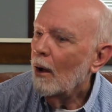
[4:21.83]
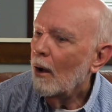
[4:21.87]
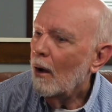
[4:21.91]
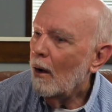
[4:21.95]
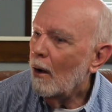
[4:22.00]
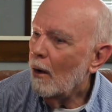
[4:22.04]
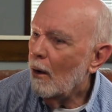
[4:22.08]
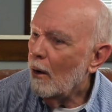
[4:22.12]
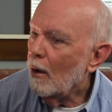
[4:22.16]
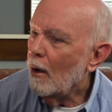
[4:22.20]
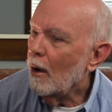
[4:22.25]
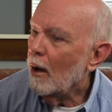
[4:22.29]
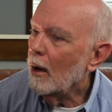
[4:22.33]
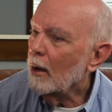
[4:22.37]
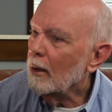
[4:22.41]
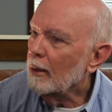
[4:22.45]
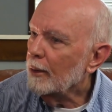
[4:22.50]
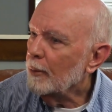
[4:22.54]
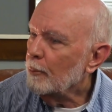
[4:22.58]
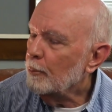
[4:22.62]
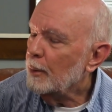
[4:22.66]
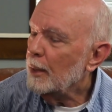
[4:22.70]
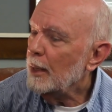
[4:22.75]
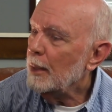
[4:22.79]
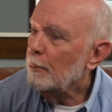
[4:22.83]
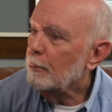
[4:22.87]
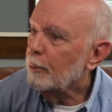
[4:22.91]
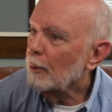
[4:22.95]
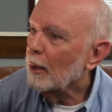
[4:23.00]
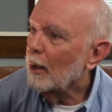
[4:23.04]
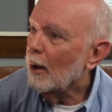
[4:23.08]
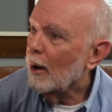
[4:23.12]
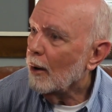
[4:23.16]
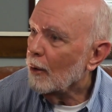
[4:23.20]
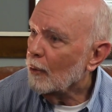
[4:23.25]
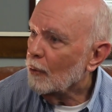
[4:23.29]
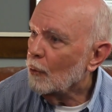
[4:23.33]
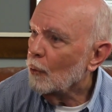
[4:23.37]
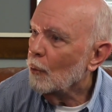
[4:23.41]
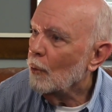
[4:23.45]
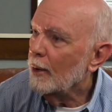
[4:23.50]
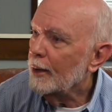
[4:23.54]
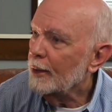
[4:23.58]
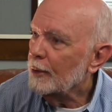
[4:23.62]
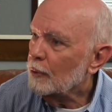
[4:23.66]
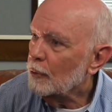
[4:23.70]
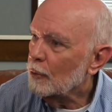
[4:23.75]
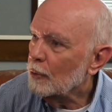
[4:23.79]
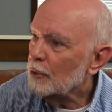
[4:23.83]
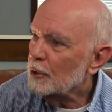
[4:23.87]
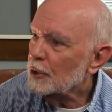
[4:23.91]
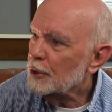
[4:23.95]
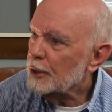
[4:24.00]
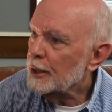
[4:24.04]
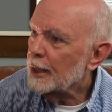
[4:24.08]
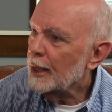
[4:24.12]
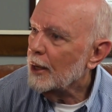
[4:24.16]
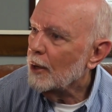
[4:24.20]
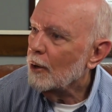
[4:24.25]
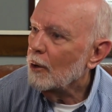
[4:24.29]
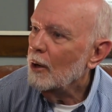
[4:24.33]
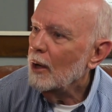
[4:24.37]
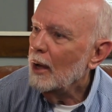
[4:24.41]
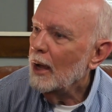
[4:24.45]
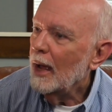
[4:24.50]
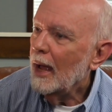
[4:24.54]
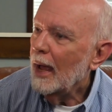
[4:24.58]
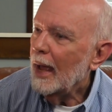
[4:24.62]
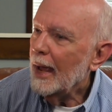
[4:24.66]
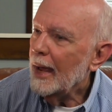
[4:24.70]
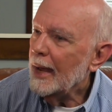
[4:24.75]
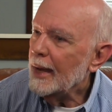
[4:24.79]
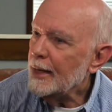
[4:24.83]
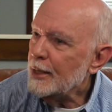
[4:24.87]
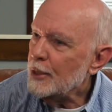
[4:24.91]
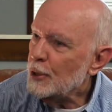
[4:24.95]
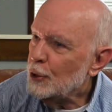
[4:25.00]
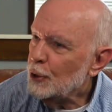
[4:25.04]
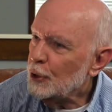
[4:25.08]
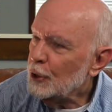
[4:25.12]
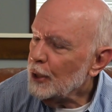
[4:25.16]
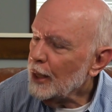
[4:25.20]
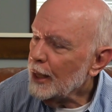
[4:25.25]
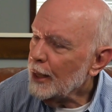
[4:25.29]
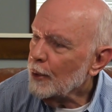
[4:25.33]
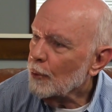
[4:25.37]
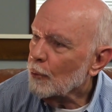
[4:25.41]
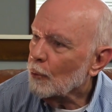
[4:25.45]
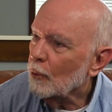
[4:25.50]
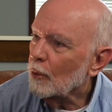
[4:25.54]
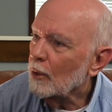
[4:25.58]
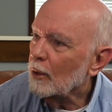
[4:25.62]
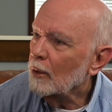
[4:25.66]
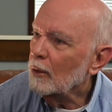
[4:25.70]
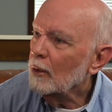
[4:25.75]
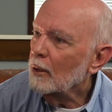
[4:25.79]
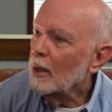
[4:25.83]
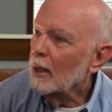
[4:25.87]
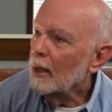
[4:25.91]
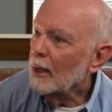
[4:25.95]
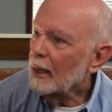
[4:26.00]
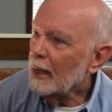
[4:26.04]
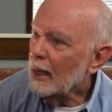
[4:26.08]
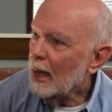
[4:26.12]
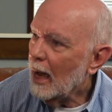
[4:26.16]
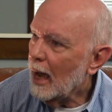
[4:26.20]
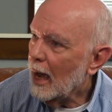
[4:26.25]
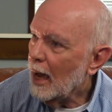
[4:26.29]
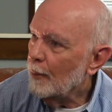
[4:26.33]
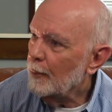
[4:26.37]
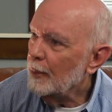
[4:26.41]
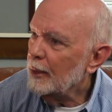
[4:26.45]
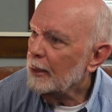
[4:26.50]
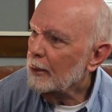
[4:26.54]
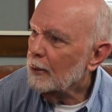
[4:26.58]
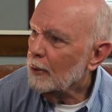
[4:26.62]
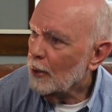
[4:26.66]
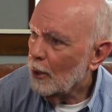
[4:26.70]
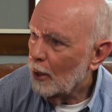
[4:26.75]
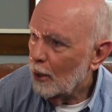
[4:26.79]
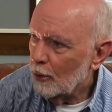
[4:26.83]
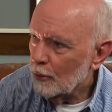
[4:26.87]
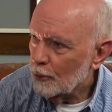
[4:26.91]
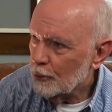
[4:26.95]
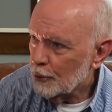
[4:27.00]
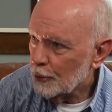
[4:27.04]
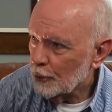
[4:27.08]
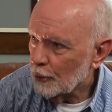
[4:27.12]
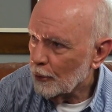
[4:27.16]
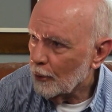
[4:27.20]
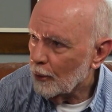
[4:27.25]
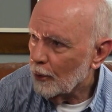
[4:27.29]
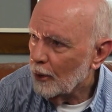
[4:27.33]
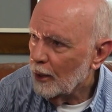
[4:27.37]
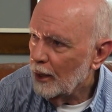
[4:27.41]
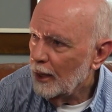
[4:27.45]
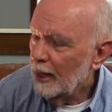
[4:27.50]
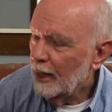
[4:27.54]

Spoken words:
All the people are going to share a general common culture.